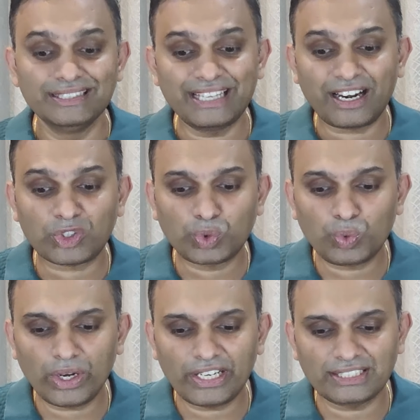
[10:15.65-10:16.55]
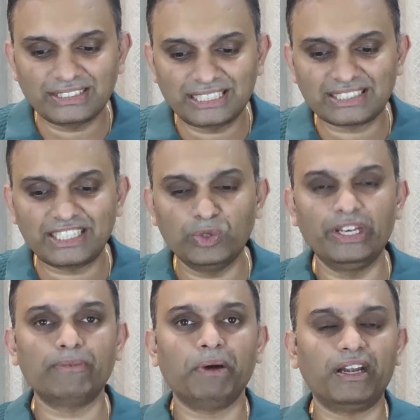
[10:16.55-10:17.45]
There are 260
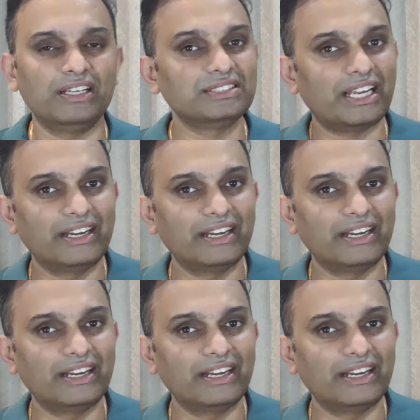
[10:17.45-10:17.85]
unique partners.